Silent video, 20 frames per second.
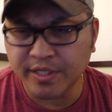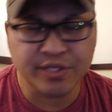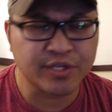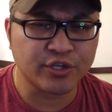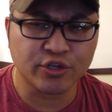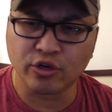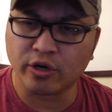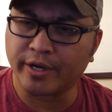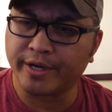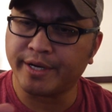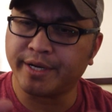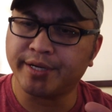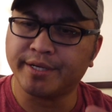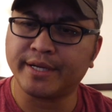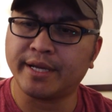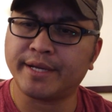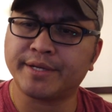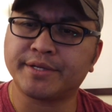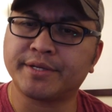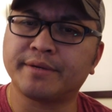It doesn't draw
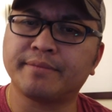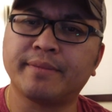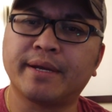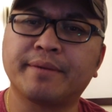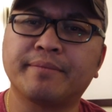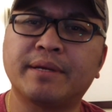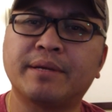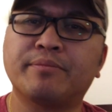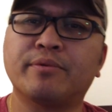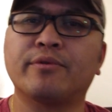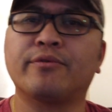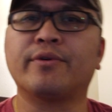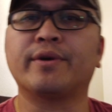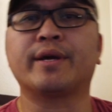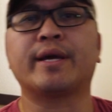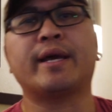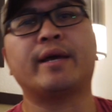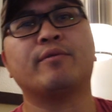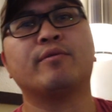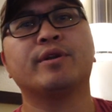any attention, make people
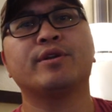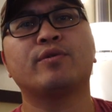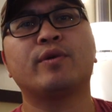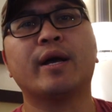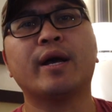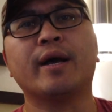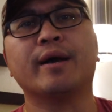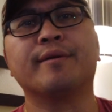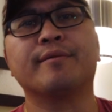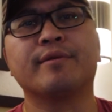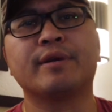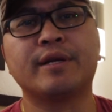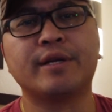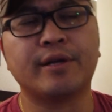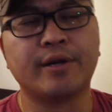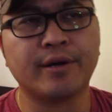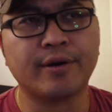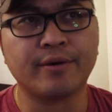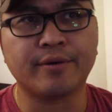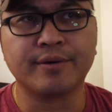think, hey, what do you got?
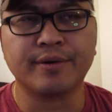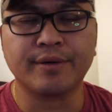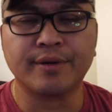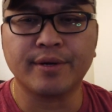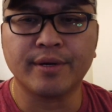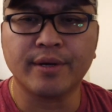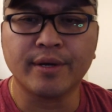You know.